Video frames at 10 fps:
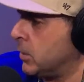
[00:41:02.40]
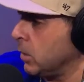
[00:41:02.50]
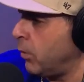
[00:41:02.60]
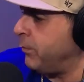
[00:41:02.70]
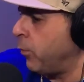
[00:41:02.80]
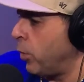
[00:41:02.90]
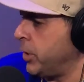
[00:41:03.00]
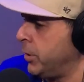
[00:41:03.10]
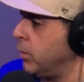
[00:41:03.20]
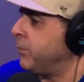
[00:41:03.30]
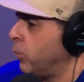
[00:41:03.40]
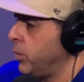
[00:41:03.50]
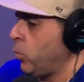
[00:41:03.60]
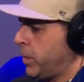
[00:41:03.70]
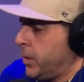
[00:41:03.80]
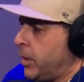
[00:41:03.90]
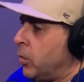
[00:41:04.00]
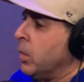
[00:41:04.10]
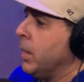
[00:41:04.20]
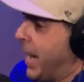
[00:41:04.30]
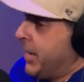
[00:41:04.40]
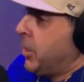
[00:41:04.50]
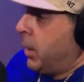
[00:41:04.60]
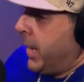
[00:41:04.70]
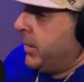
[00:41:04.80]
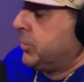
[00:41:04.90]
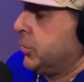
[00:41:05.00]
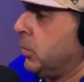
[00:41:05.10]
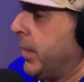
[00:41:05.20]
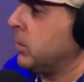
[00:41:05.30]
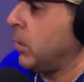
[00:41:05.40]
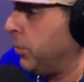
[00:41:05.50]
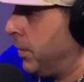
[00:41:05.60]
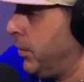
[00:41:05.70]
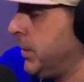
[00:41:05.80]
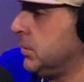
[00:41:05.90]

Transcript: the low 40-0, 41-0 at a young age too, like low 30s.